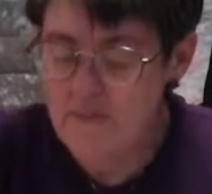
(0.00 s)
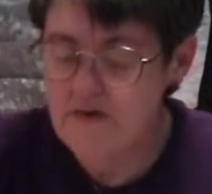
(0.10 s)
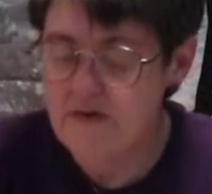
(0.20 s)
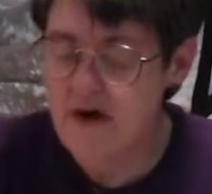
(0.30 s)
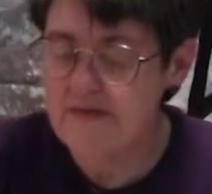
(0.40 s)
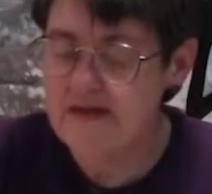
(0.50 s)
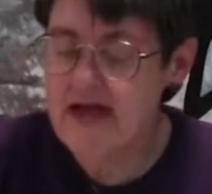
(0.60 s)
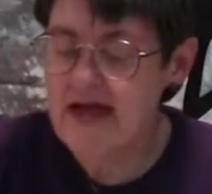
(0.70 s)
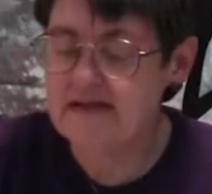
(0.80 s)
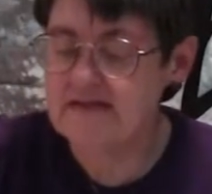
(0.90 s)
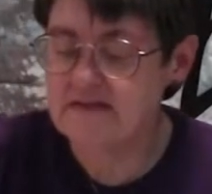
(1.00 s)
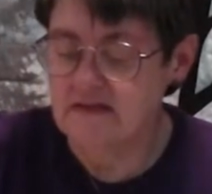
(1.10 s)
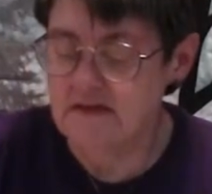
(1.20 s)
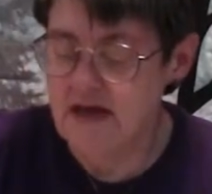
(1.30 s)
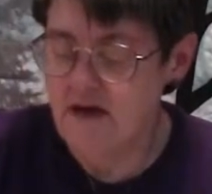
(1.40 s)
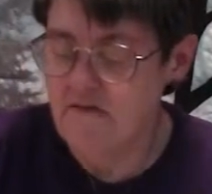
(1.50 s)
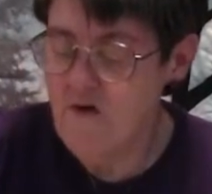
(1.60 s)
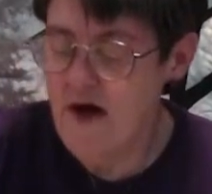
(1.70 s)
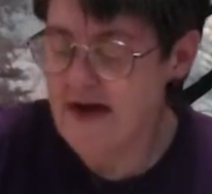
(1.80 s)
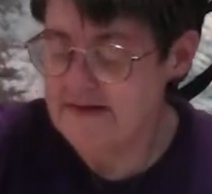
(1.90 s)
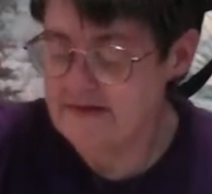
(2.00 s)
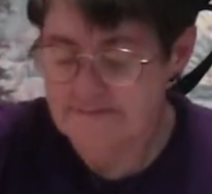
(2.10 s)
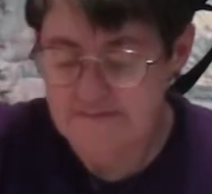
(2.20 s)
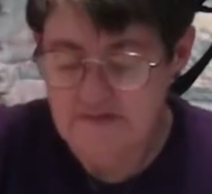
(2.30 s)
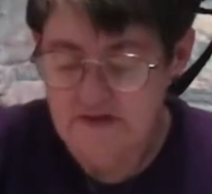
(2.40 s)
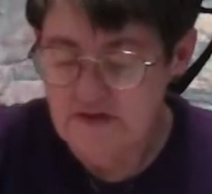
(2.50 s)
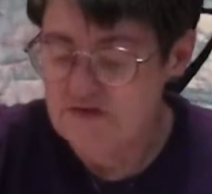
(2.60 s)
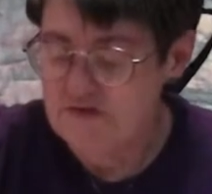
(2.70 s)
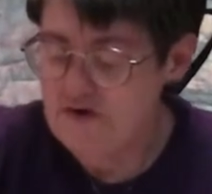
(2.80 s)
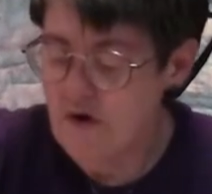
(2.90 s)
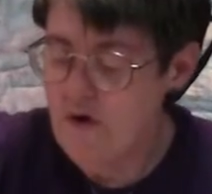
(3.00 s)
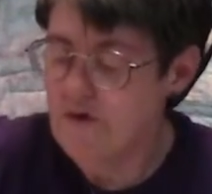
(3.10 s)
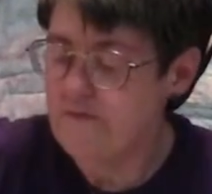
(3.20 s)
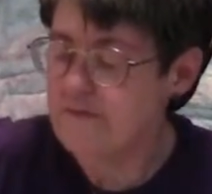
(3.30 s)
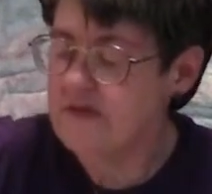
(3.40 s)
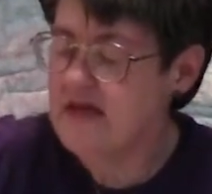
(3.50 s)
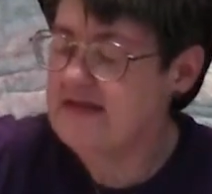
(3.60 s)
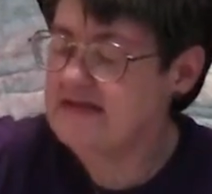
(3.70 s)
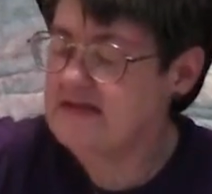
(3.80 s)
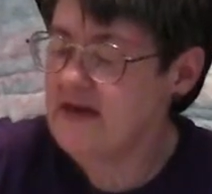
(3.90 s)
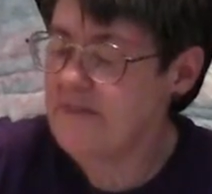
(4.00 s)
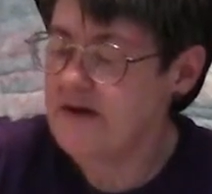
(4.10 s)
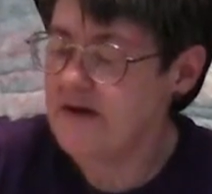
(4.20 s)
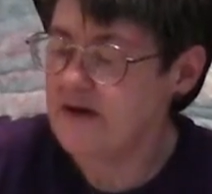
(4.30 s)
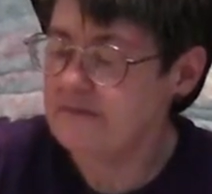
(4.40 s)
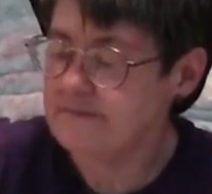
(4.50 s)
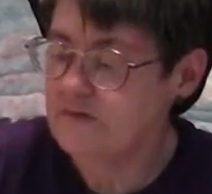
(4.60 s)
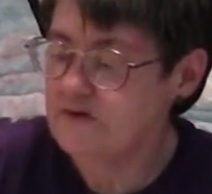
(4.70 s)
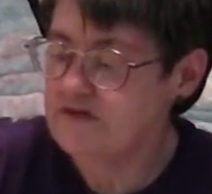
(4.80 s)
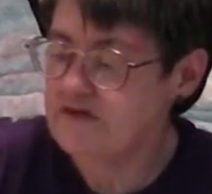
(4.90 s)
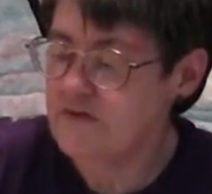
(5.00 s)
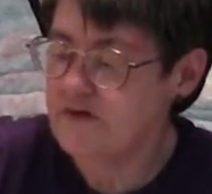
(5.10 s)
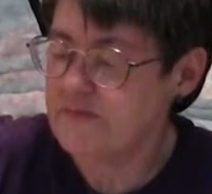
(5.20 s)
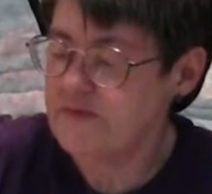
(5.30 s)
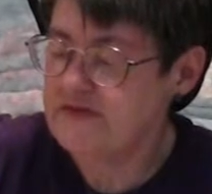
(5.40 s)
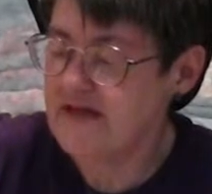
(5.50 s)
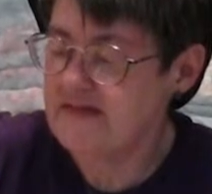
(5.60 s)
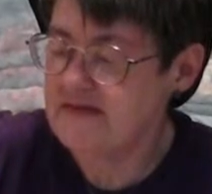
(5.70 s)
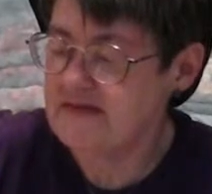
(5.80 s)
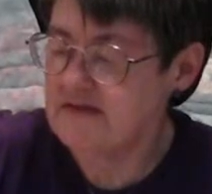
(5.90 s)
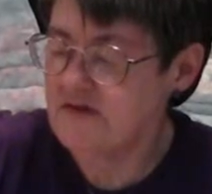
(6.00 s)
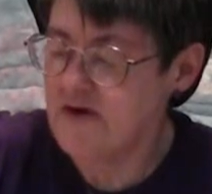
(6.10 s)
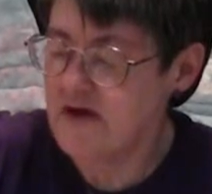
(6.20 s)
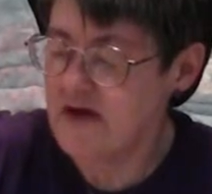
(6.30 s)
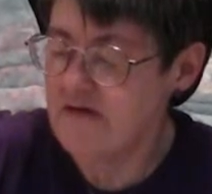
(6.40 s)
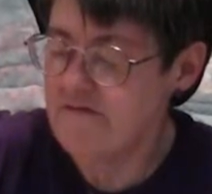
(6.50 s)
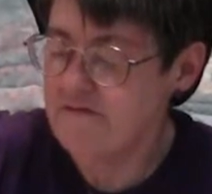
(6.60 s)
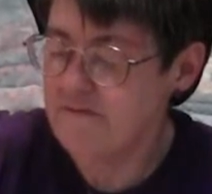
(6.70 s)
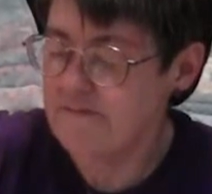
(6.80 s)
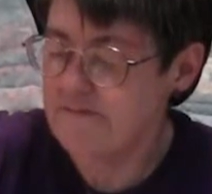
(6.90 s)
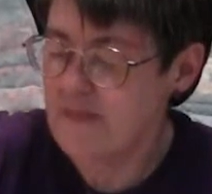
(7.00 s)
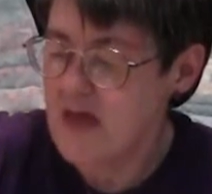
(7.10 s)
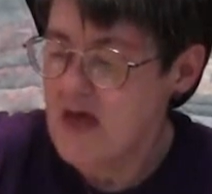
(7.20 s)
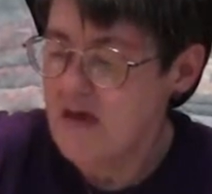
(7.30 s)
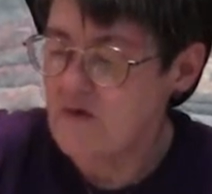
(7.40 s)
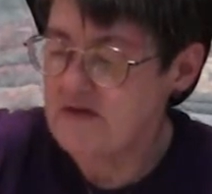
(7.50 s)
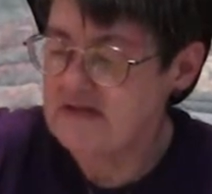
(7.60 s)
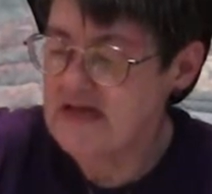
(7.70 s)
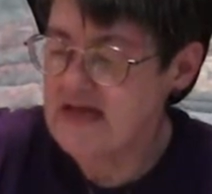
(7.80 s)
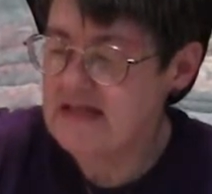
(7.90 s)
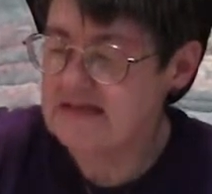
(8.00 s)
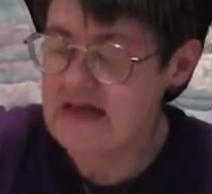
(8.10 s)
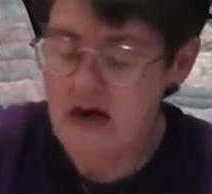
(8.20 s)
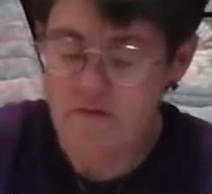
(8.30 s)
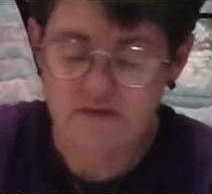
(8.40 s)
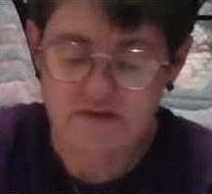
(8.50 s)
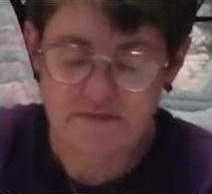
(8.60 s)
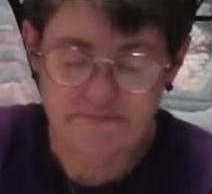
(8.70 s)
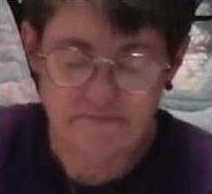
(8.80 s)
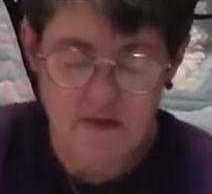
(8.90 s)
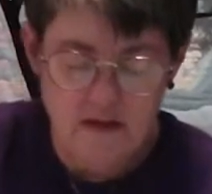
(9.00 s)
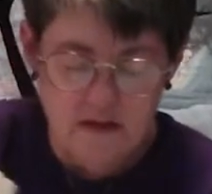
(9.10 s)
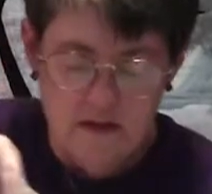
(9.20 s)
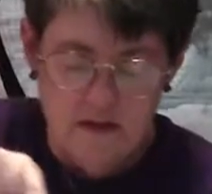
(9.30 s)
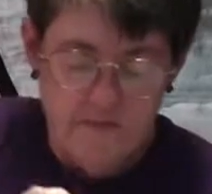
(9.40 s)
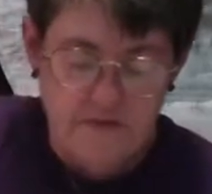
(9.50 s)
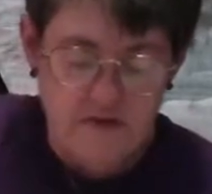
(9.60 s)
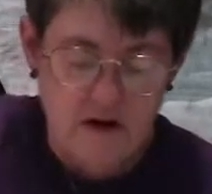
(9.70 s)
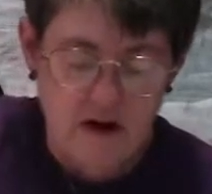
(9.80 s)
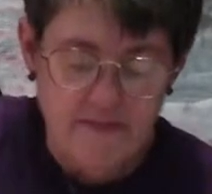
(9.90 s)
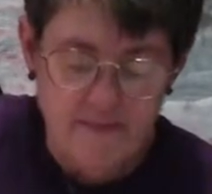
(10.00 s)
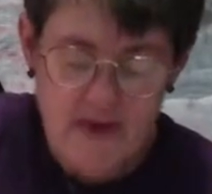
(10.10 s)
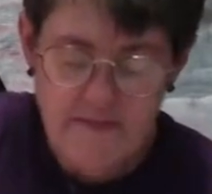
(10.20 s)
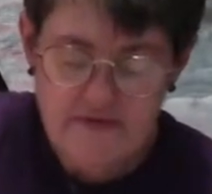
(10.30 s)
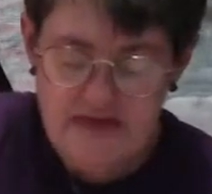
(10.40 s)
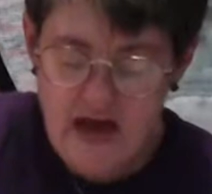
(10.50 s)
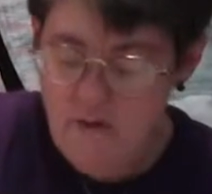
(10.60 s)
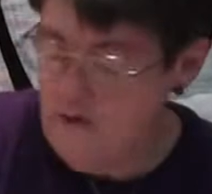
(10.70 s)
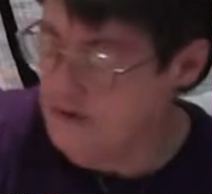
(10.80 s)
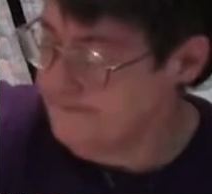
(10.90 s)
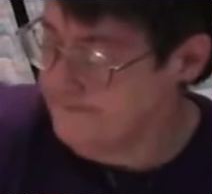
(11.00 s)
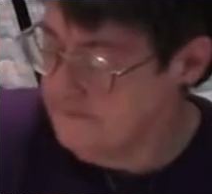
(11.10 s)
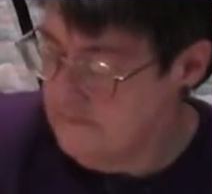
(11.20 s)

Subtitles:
put on the next layer of wax. So the next step here, we're just going to pretend this is dark enough. I'm going to take this out, put it on the paper towel,